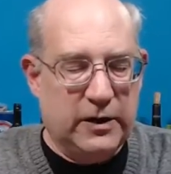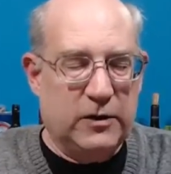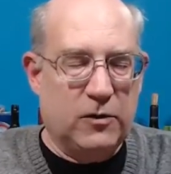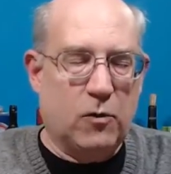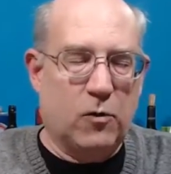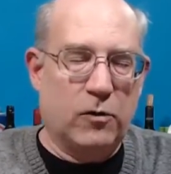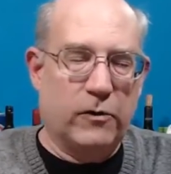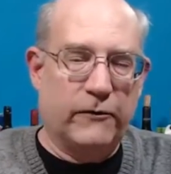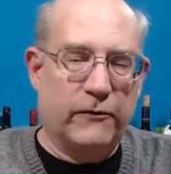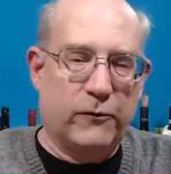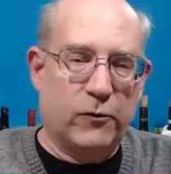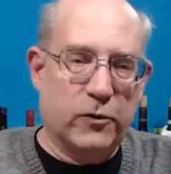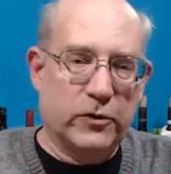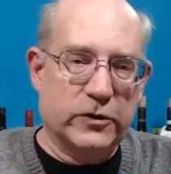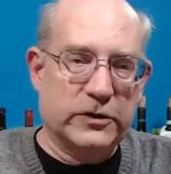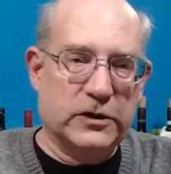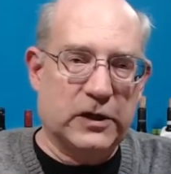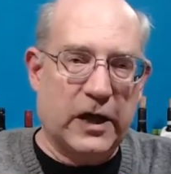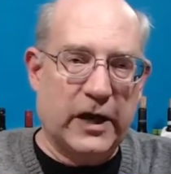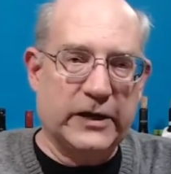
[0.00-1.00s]
Order 4
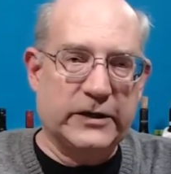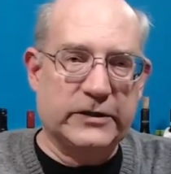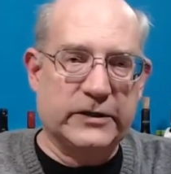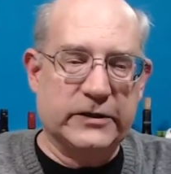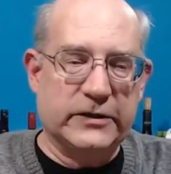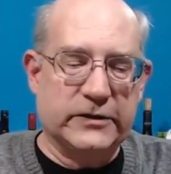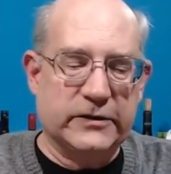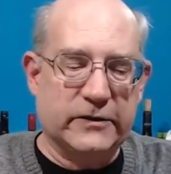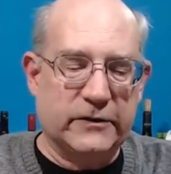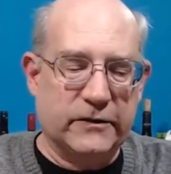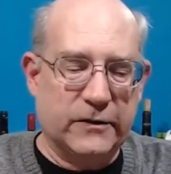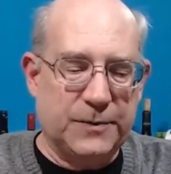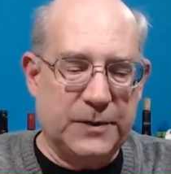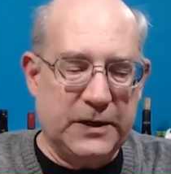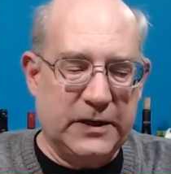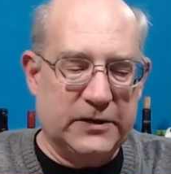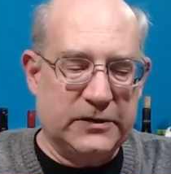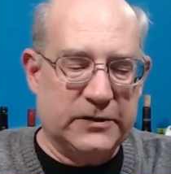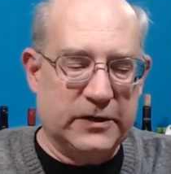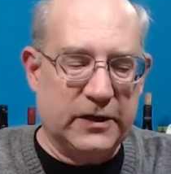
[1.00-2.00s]
slices of the
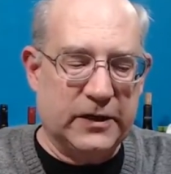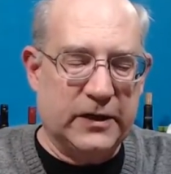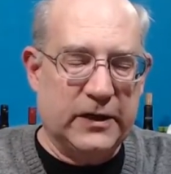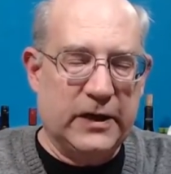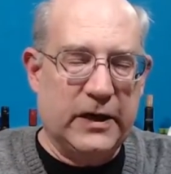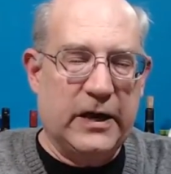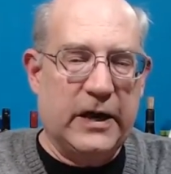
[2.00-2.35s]
pizza,